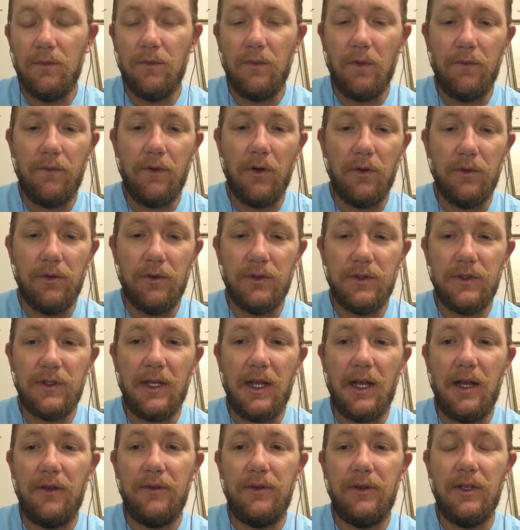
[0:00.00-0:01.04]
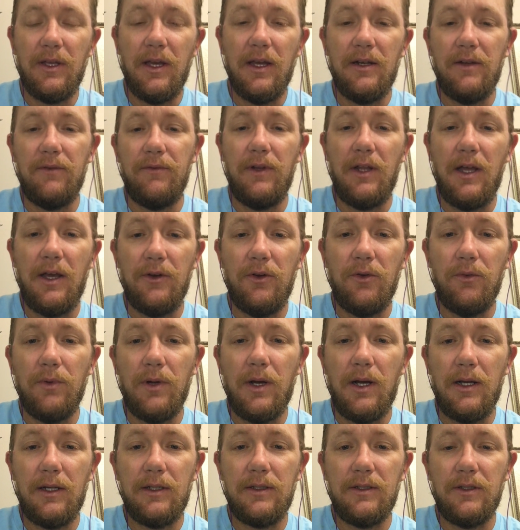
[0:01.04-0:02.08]
Further south, you got the Vilano
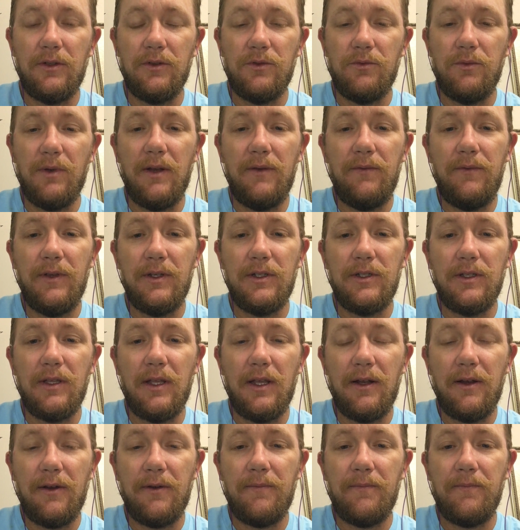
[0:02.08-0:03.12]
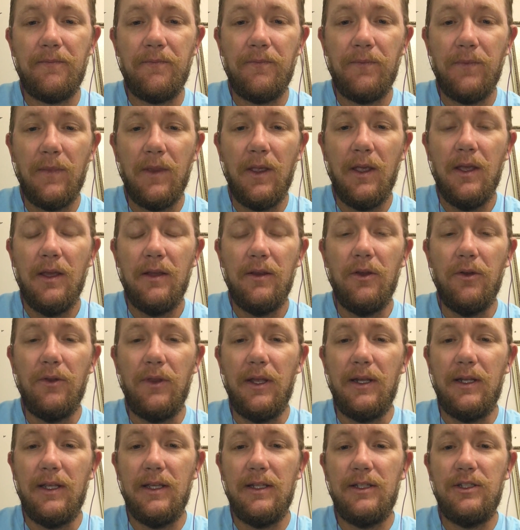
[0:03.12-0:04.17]
Rocks. There's redfish there. Though they
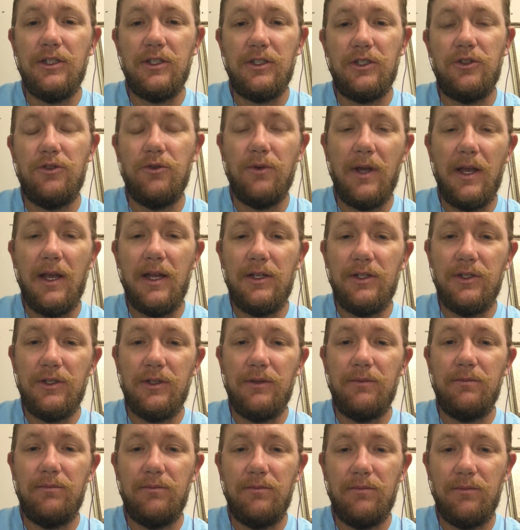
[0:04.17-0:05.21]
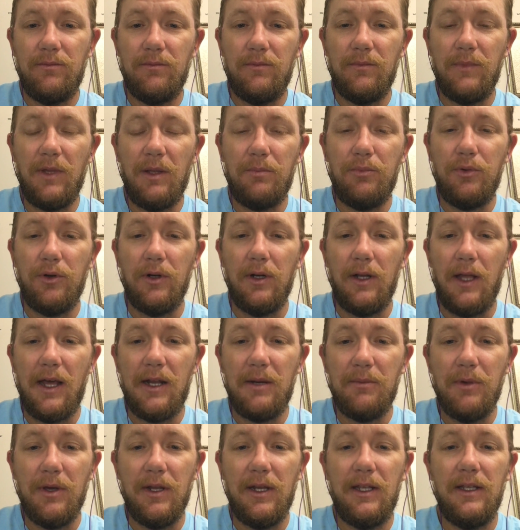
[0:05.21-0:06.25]
did just dredge. They put a lot of
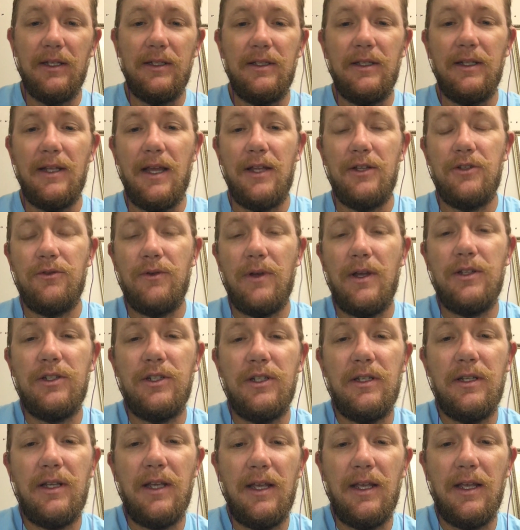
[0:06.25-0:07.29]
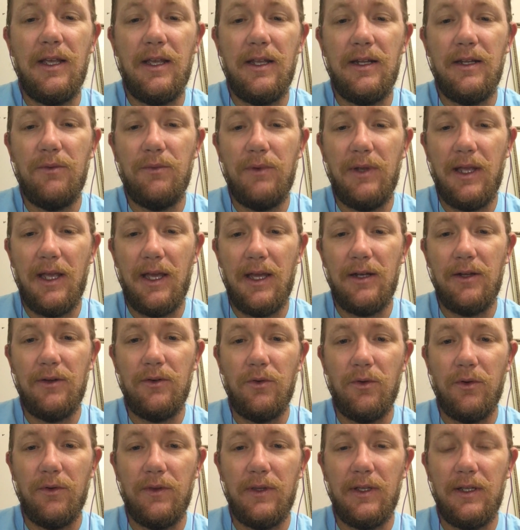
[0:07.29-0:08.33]
money into that dredging. And then we had a
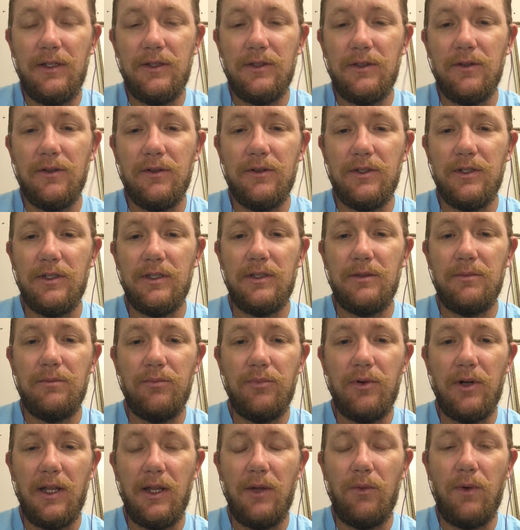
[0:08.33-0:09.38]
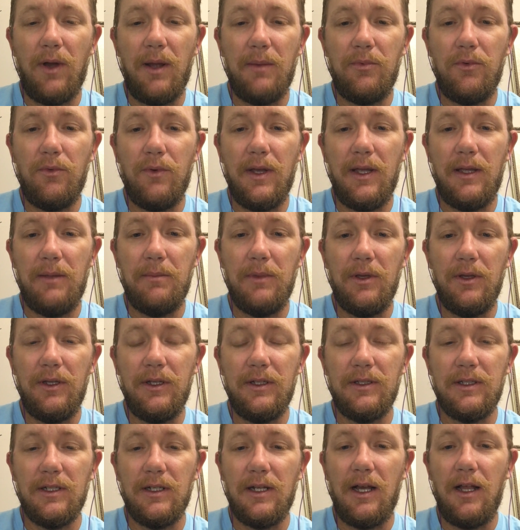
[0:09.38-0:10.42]
Northeaster just probably wipe away millions
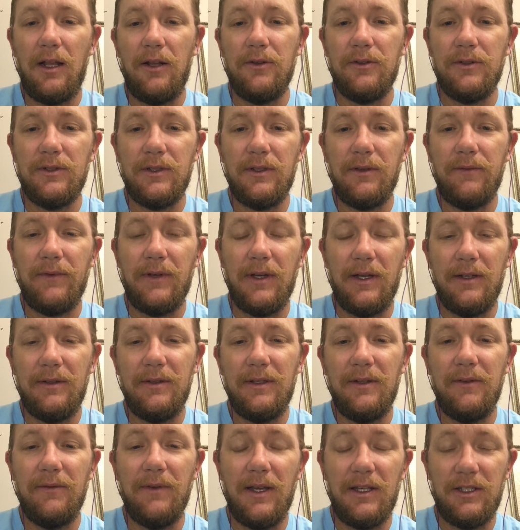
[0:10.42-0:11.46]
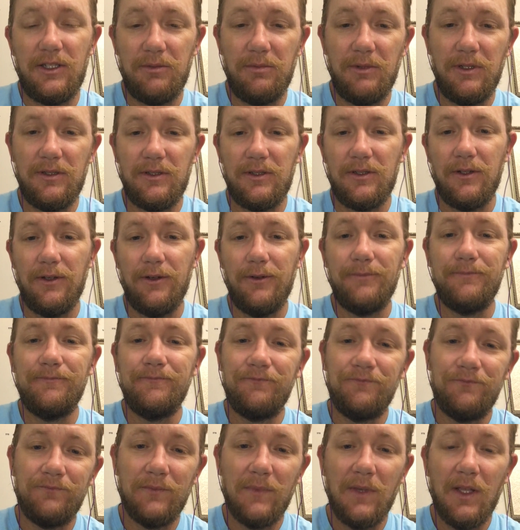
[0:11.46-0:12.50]
of dollars of uh, investment. So
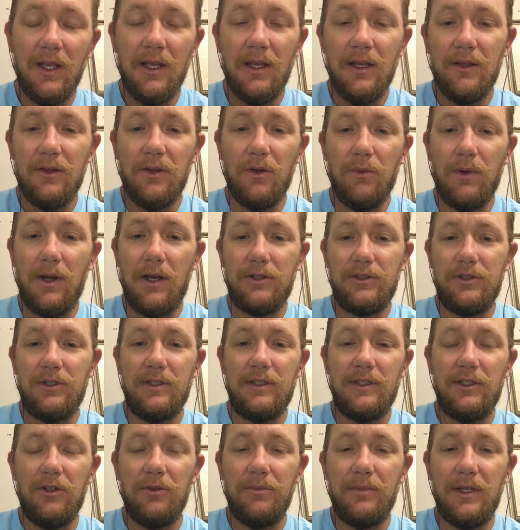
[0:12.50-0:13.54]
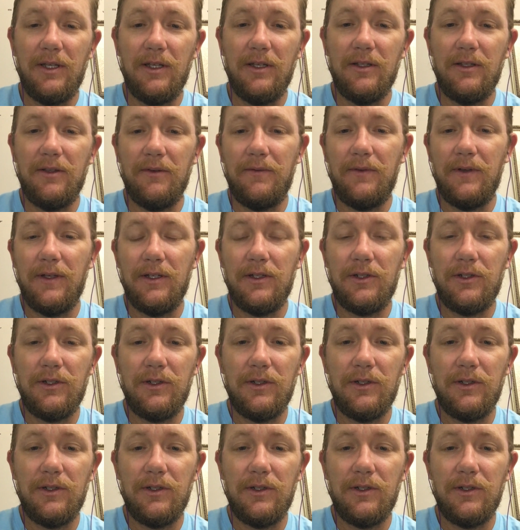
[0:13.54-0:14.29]
the rocks should still be good to fish.